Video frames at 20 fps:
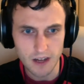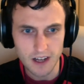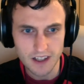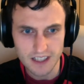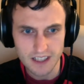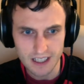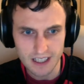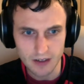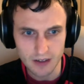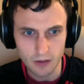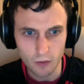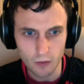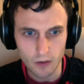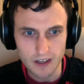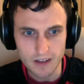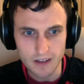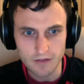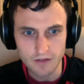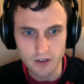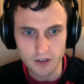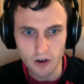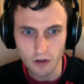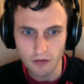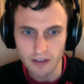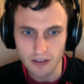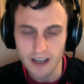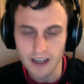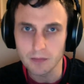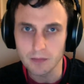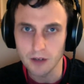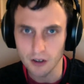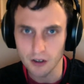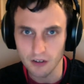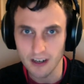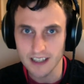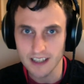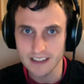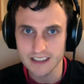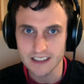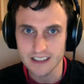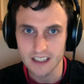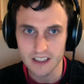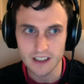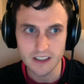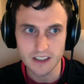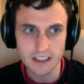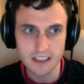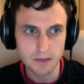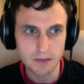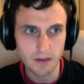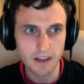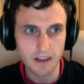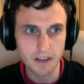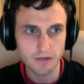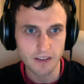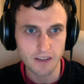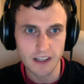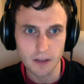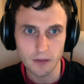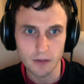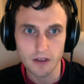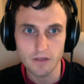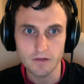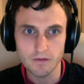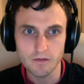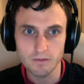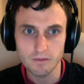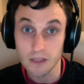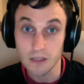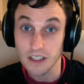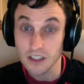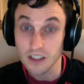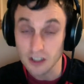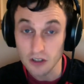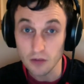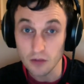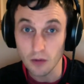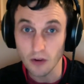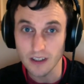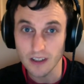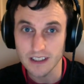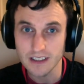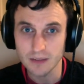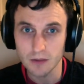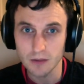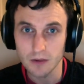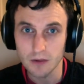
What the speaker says: I think we've not really progressed, despite the fact that we've been 2 points.